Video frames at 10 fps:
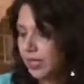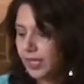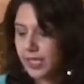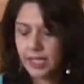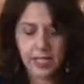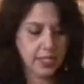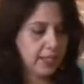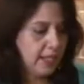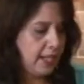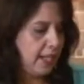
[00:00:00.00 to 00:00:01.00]
Let's
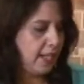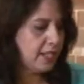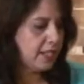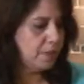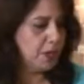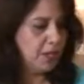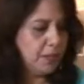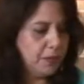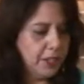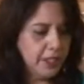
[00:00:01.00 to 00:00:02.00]
add some
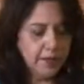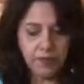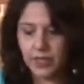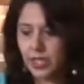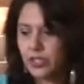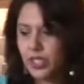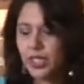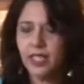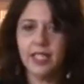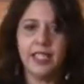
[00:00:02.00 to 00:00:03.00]
olive oil. Our
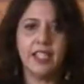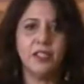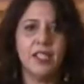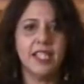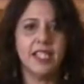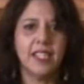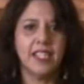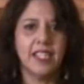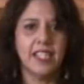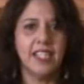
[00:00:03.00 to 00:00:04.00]
chicken is actually
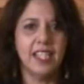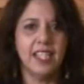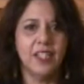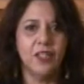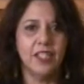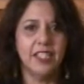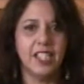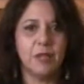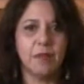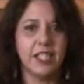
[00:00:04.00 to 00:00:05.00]
sitting in all
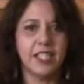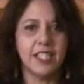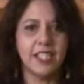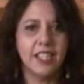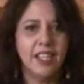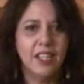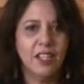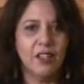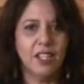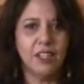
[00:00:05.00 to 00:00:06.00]
these spices,
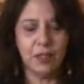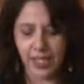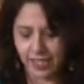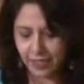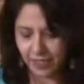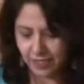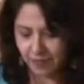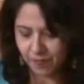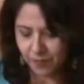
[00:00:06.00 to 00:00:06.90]
looking really good.